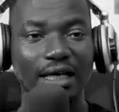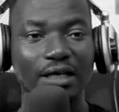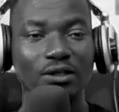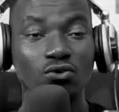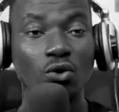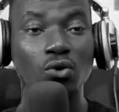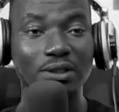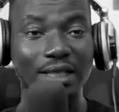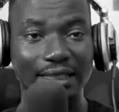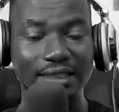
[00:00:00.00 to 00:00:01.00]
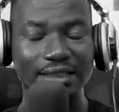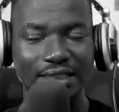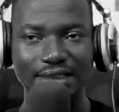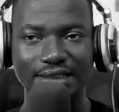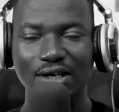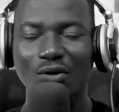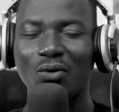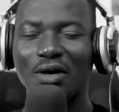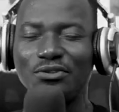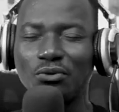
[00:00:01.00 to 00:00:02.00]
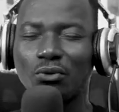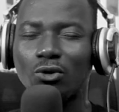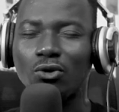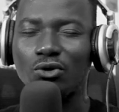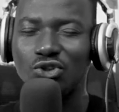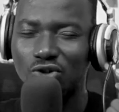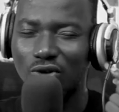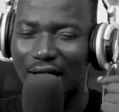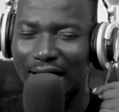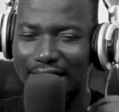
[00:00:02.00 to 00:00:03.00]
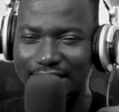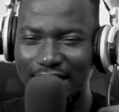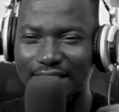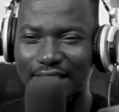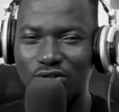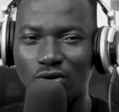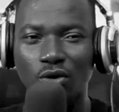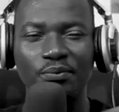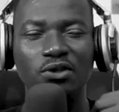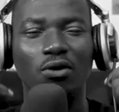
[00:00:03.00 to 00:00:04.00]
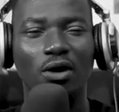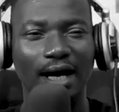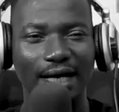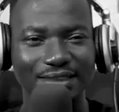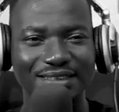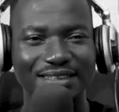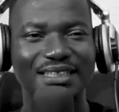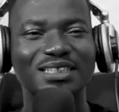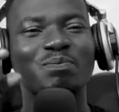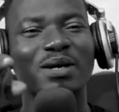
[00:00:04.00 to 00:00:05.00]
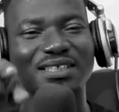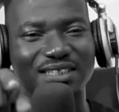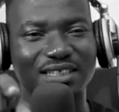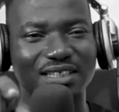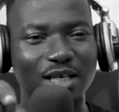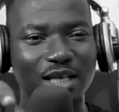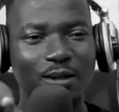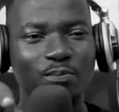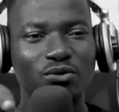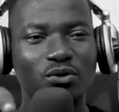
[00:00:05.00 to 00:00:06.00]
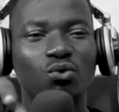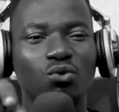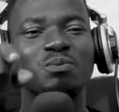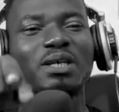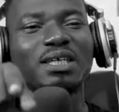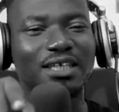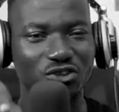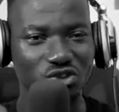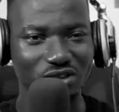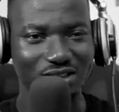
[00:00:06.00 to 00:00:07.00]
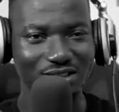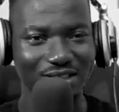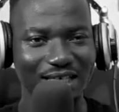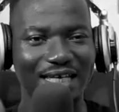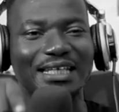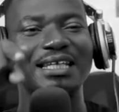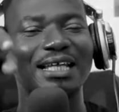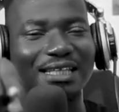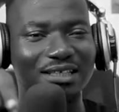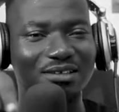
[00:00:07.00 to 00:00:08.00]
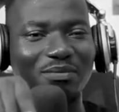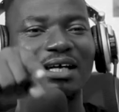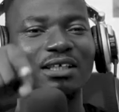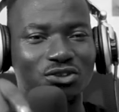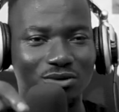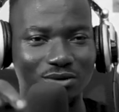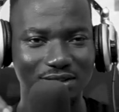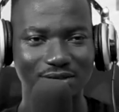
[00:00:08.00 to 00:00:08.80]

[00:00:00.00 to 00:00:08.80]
know that, yes, when you close your eyes and then you open your eyes, this person will speak the truth and nothing by the truth.